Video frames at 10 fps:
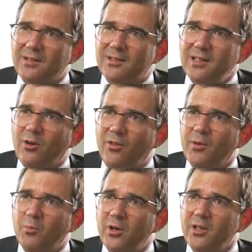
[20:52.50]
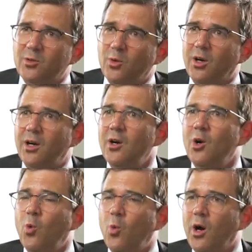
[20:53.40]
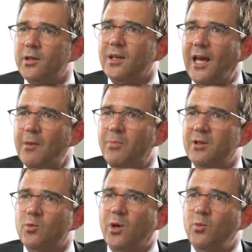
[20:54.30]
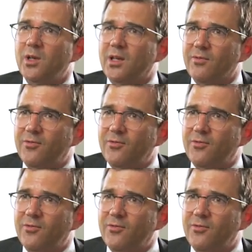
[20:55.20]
see on the monitor what happens when we give